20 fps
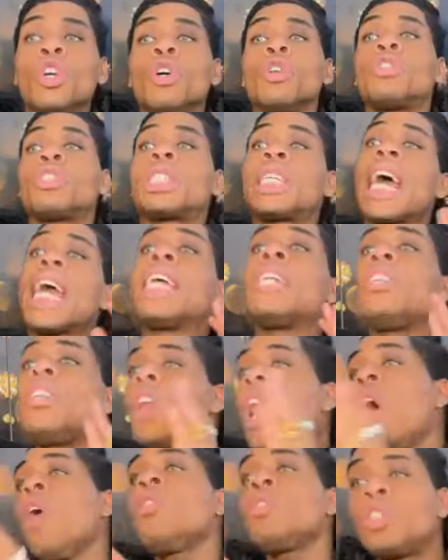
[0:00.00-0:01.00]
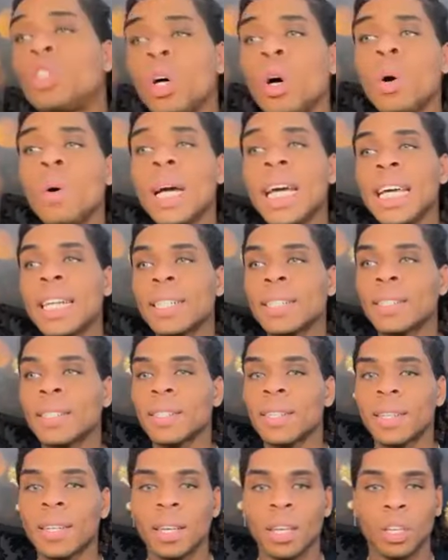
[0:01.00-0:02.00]
You say no to
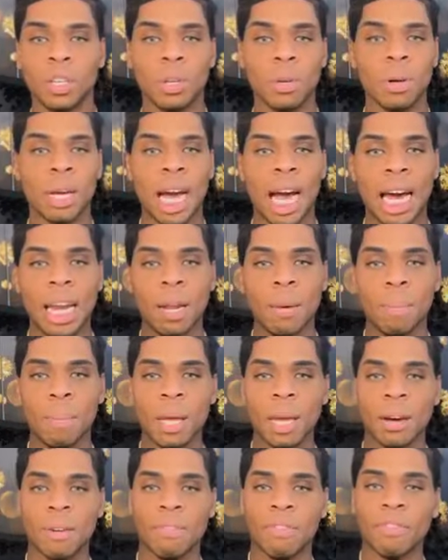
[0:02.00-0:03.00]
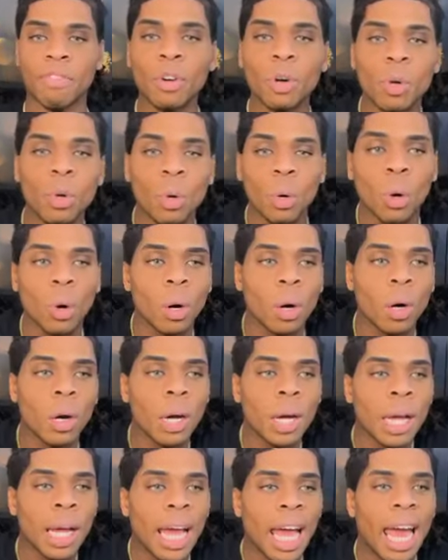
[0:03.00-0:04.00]
it. You got to be a
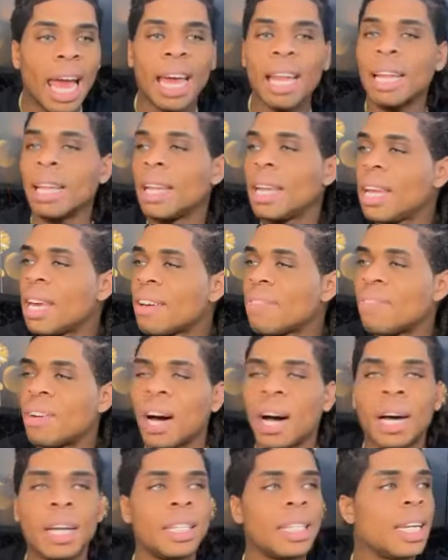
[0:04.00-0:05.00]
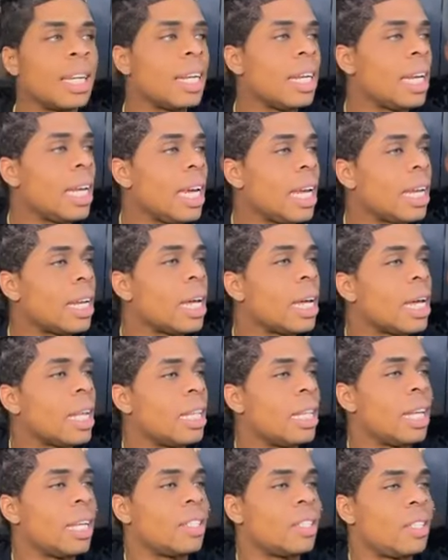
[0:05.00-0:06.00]
fool and live underneath
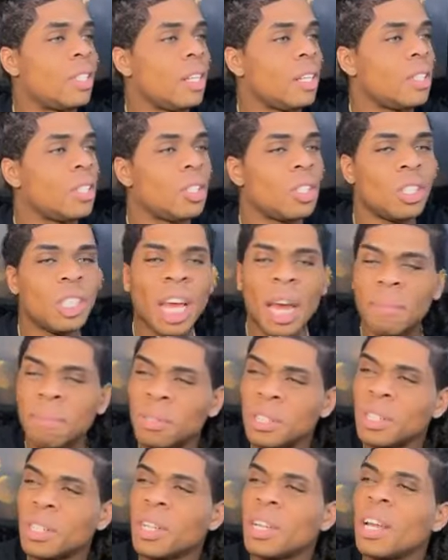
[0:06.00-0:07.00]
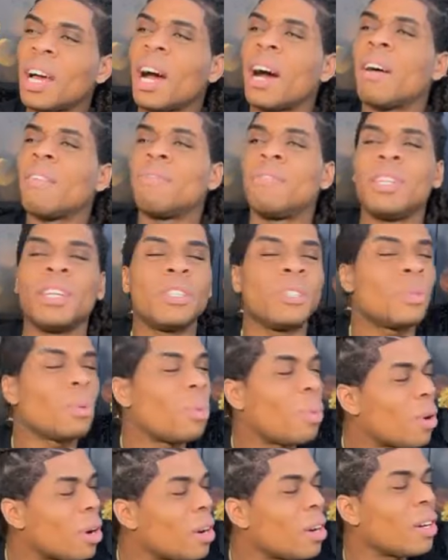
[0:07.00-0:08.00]
this deception of
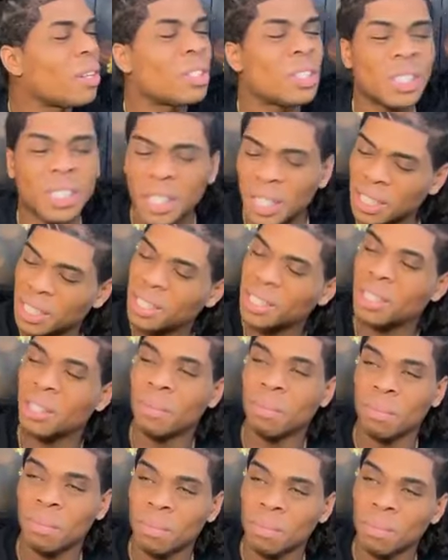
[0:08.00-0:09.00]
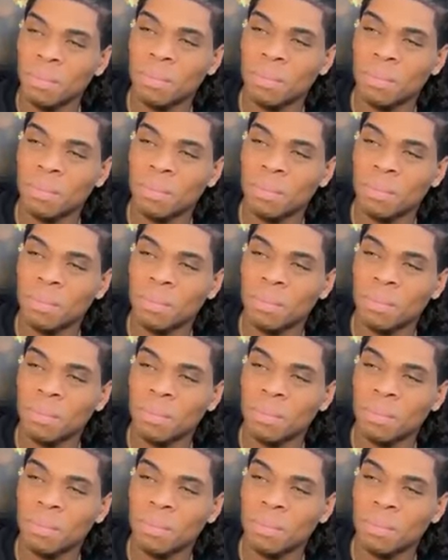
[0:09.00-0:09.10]
this world system.